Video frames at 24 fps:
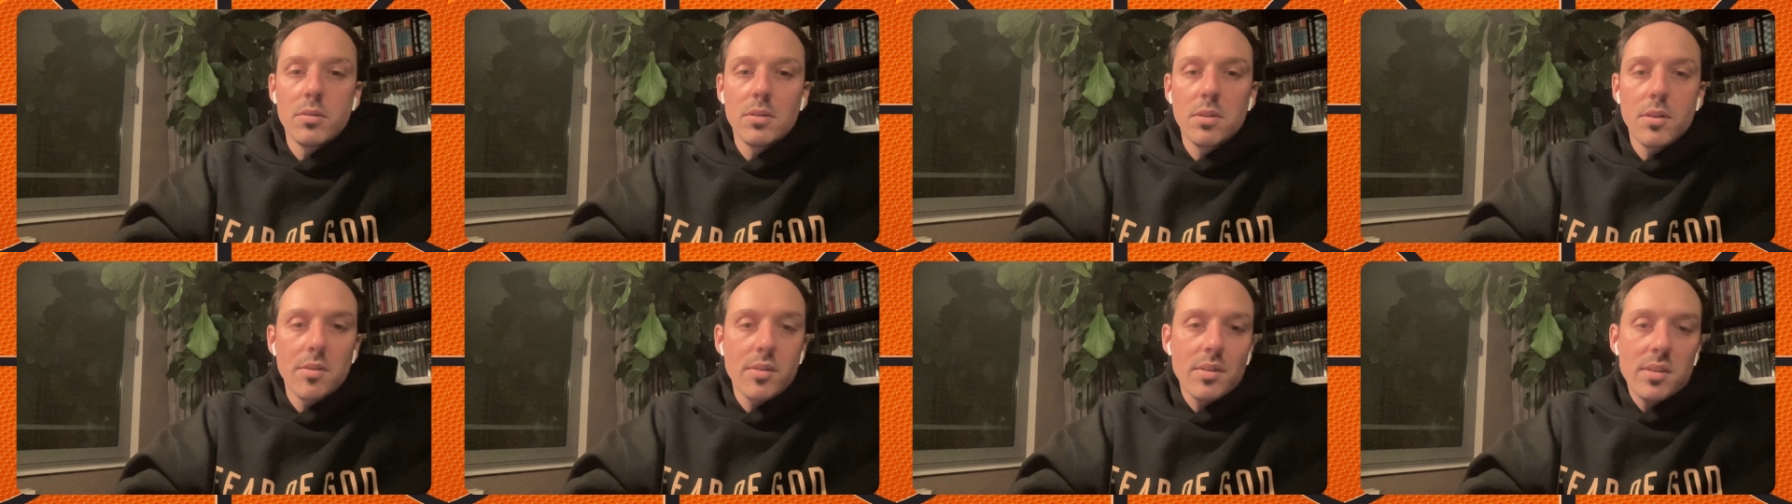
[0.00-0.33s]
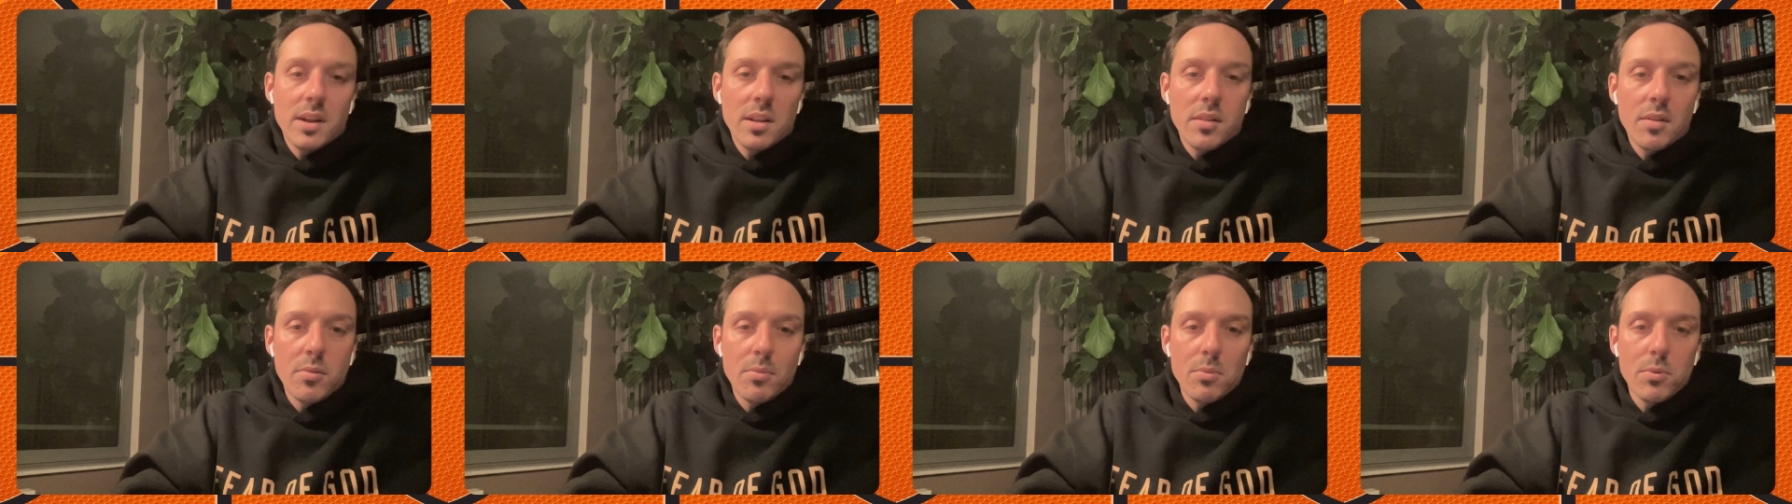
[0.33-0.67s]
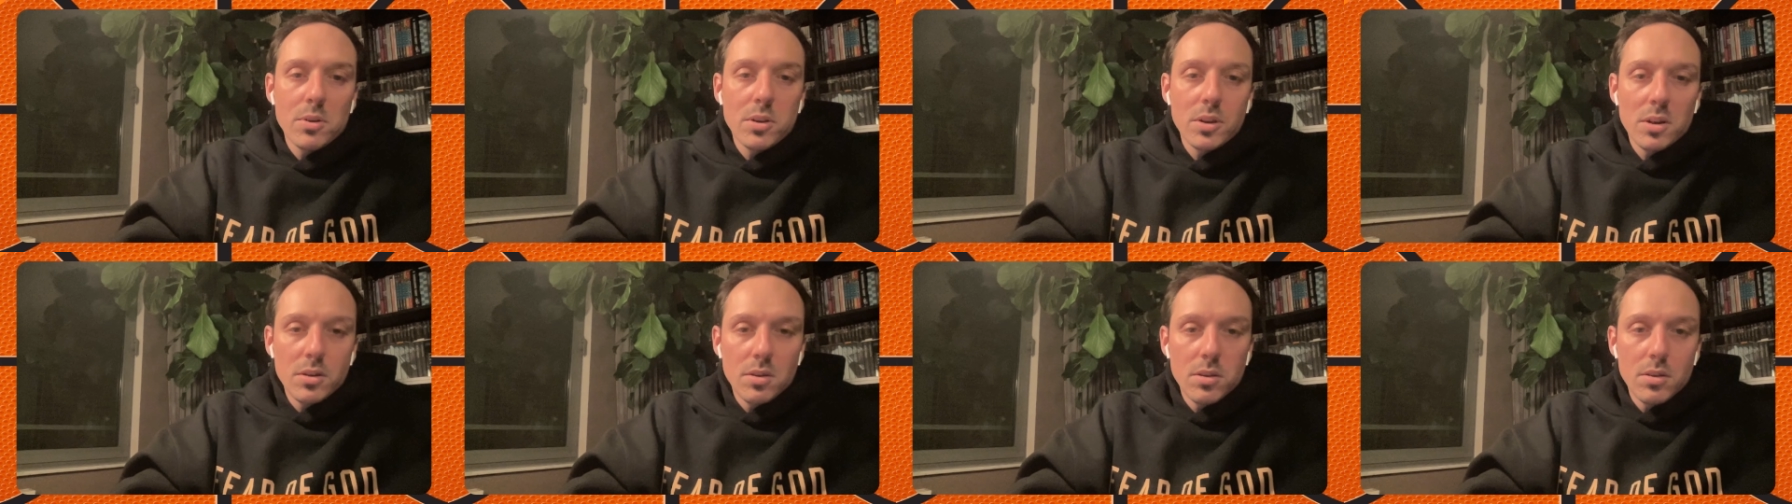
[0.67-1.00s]
because that's what
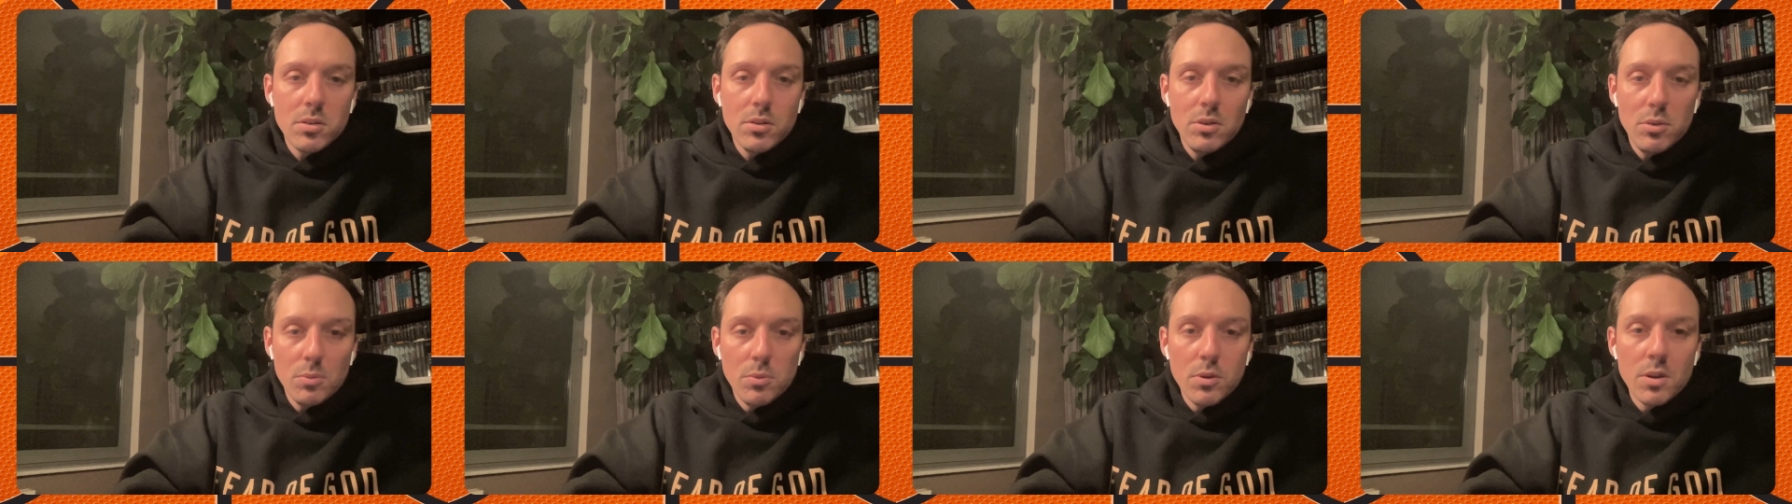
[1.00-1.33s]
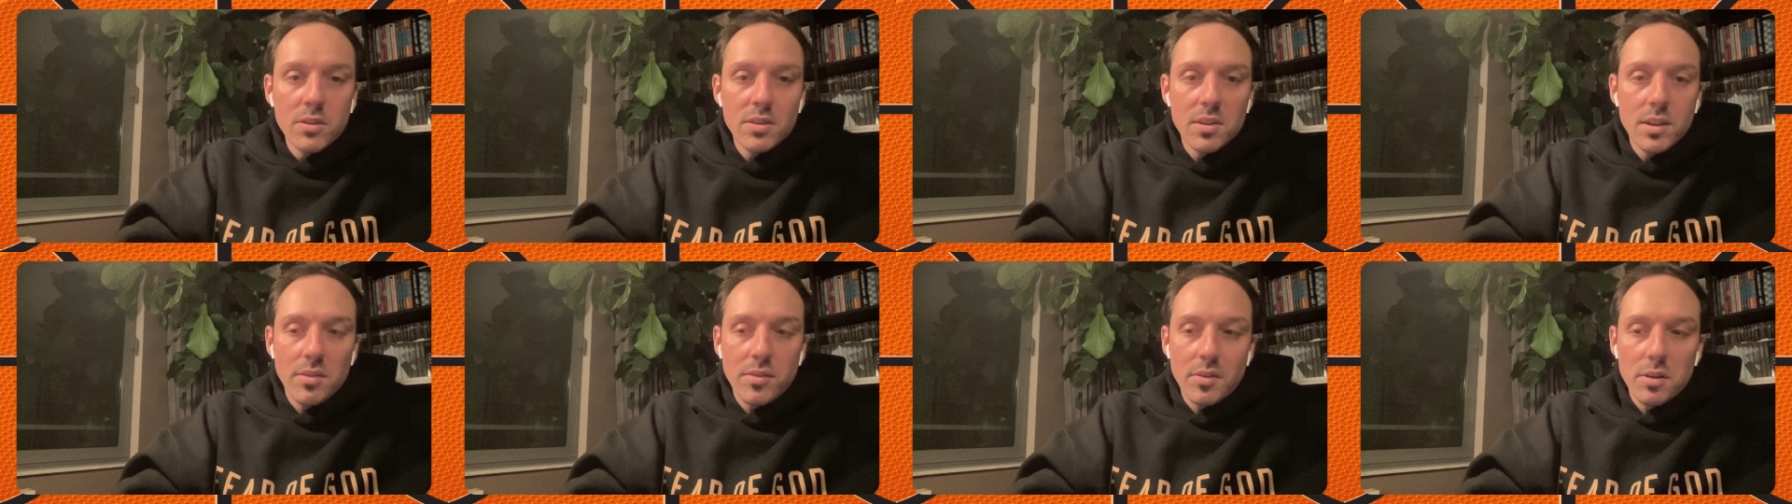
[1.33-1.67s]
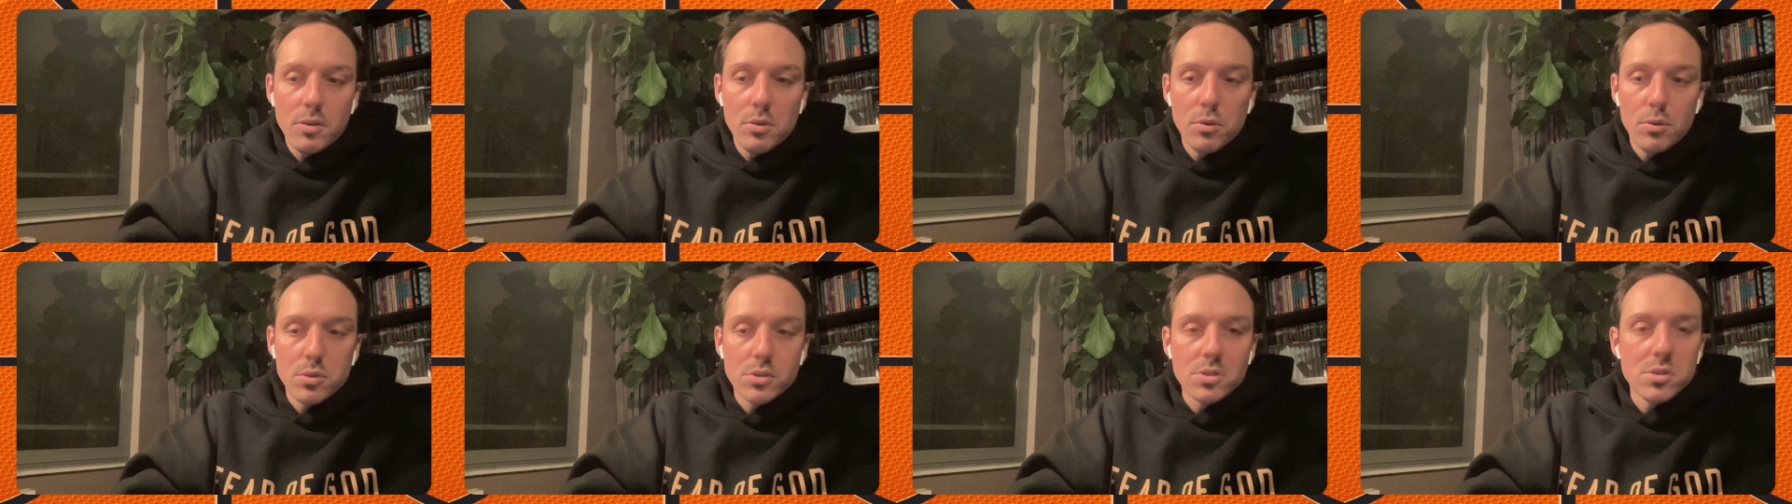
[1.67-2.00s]
you want as a
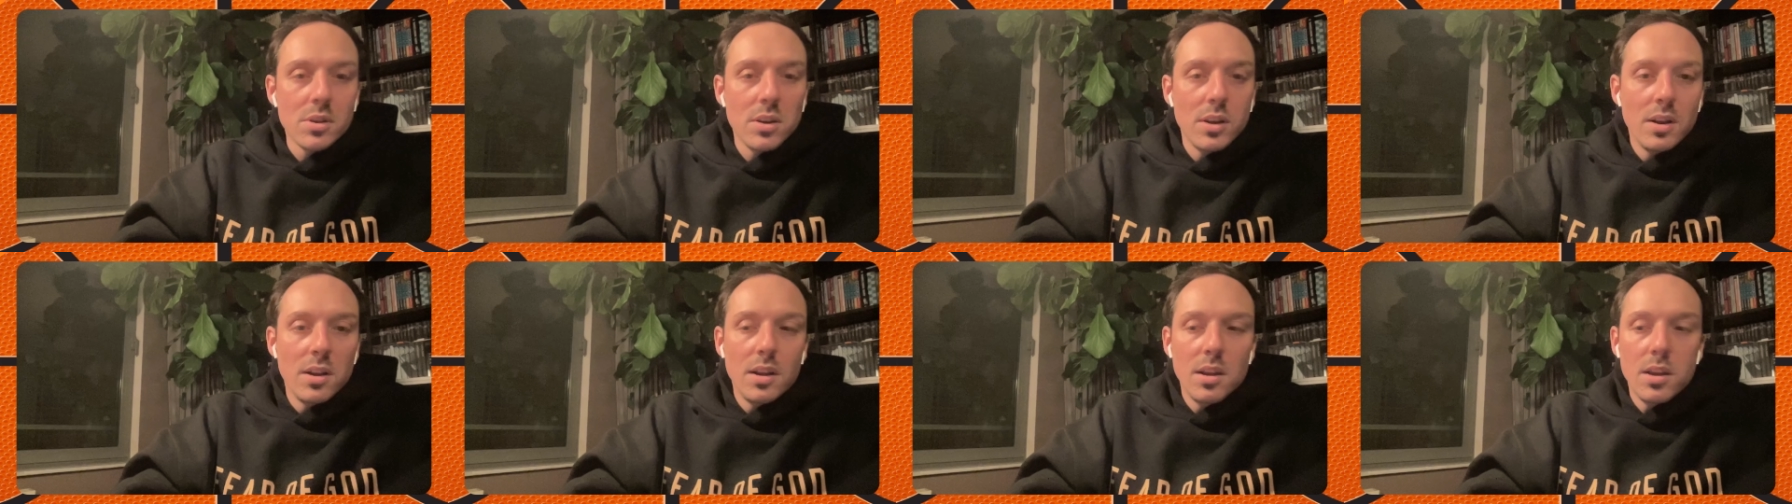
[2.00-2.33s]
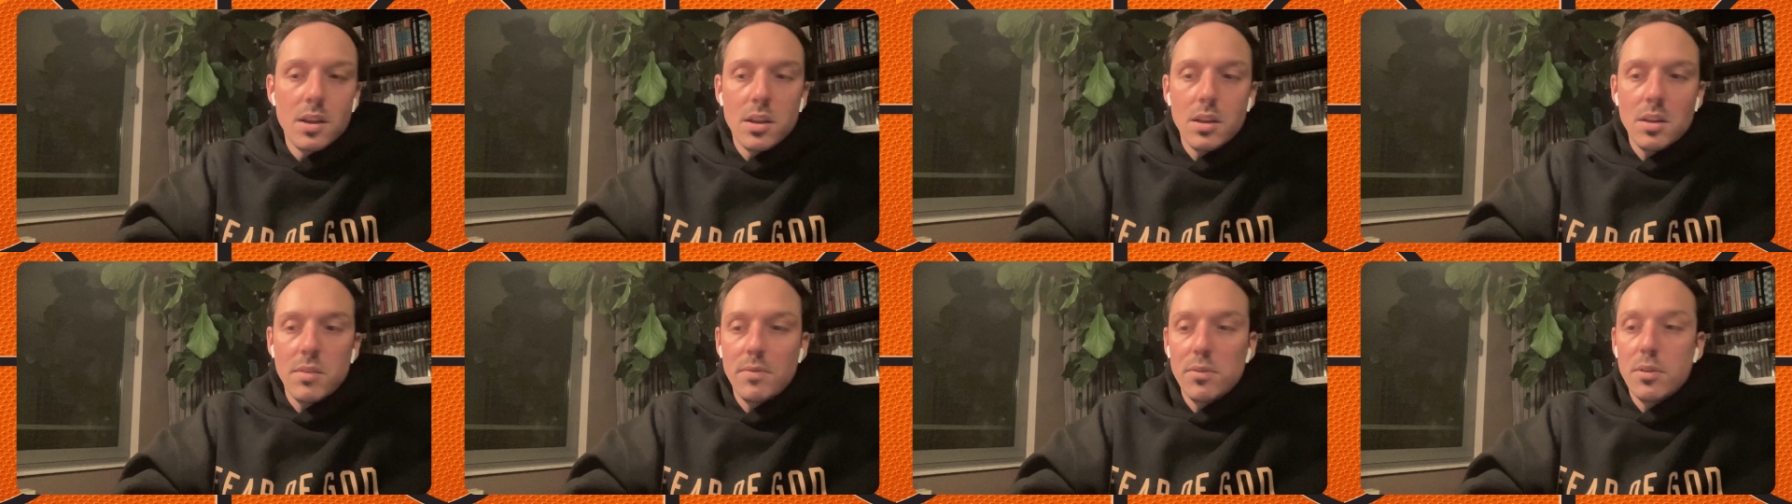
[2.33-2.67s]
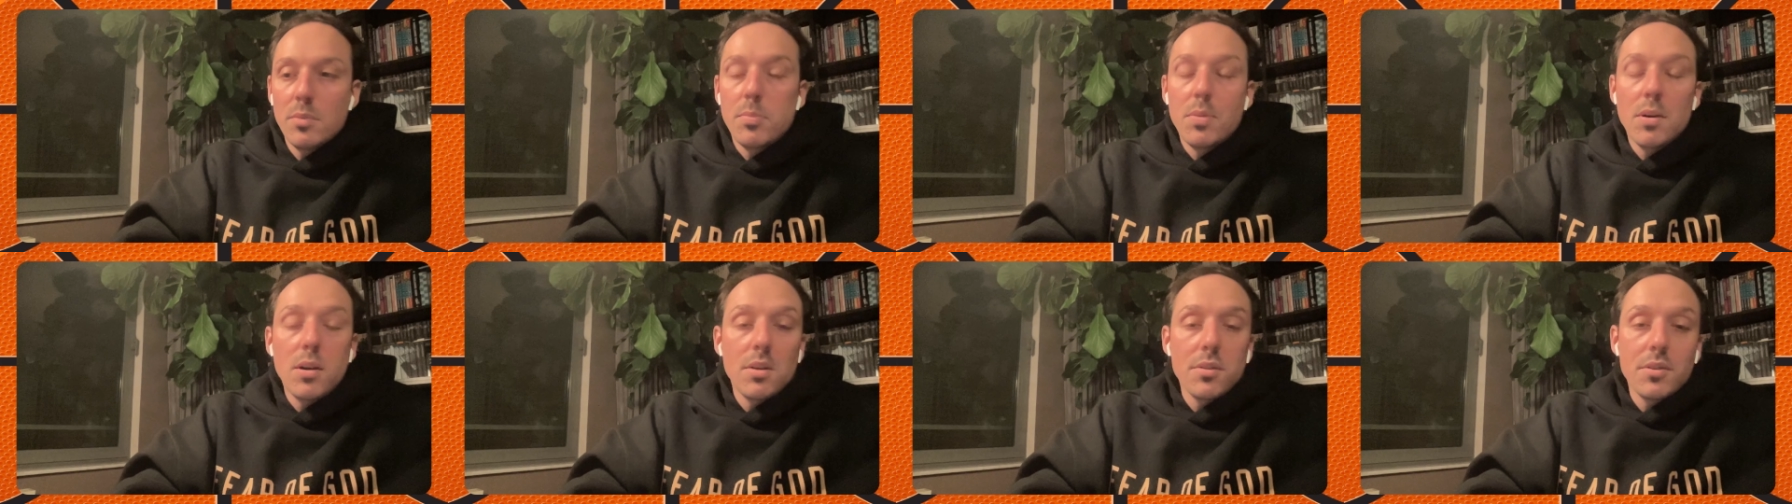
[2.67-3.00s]
coach. If the
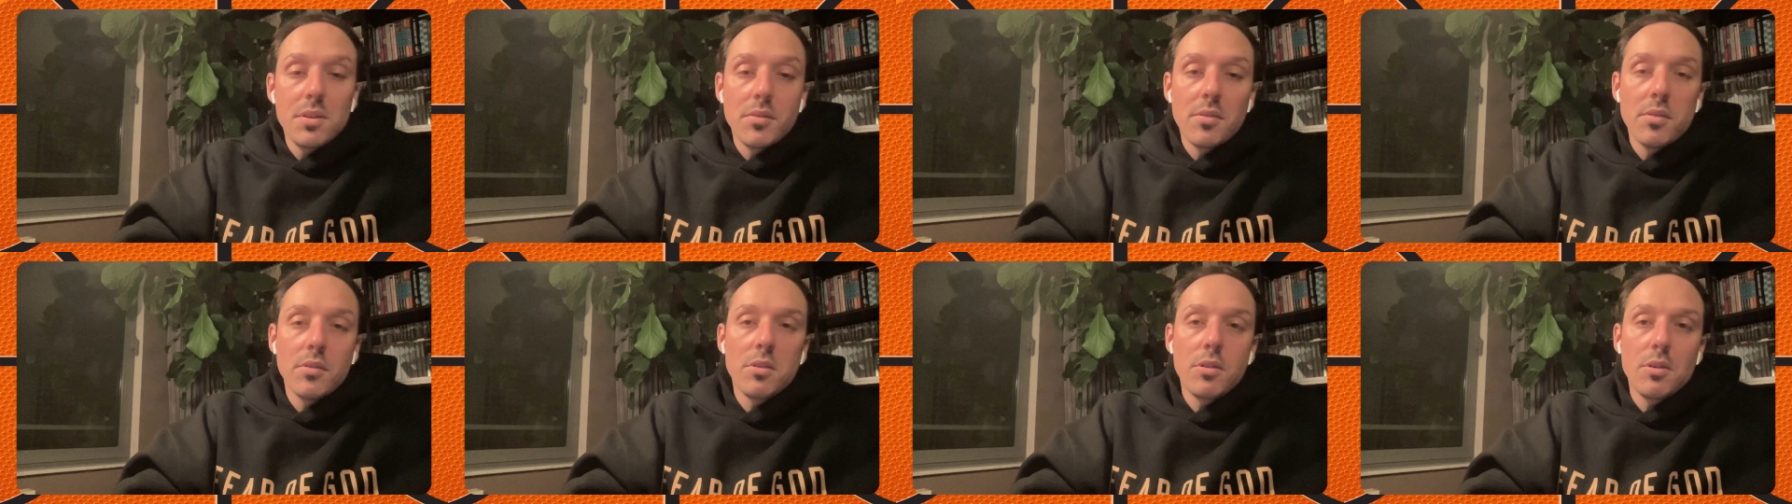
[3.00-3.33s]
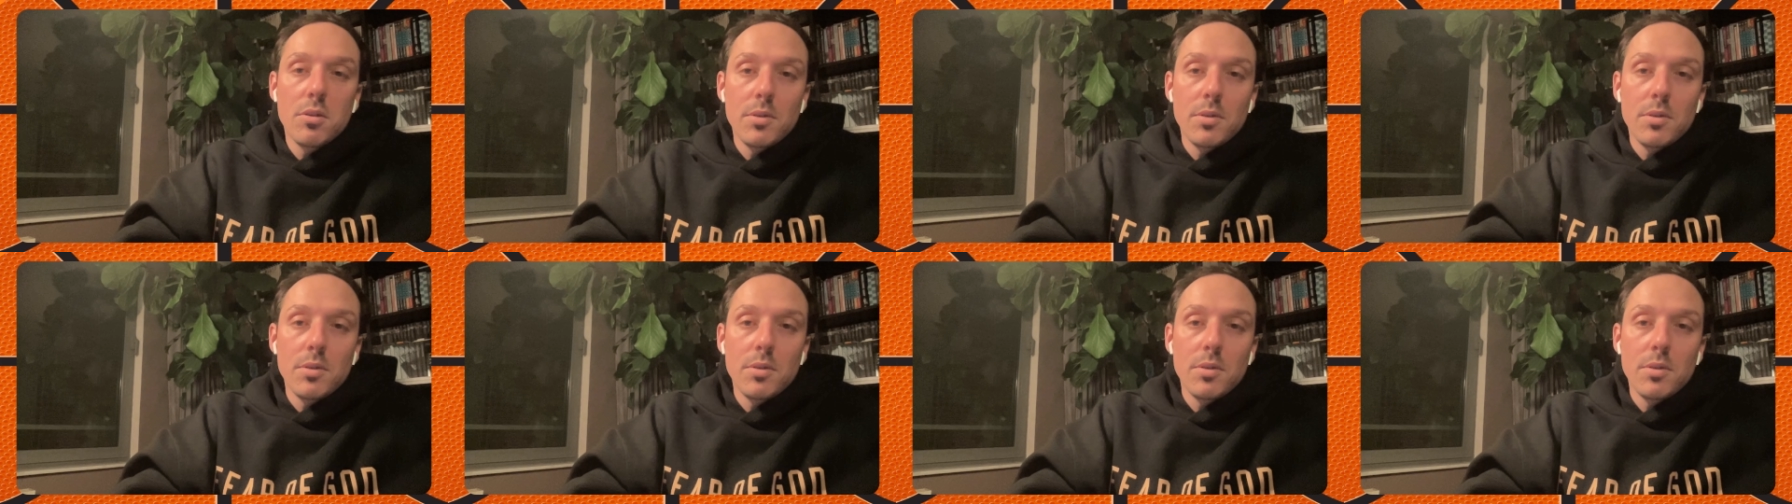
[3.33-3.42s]
ball doesn't go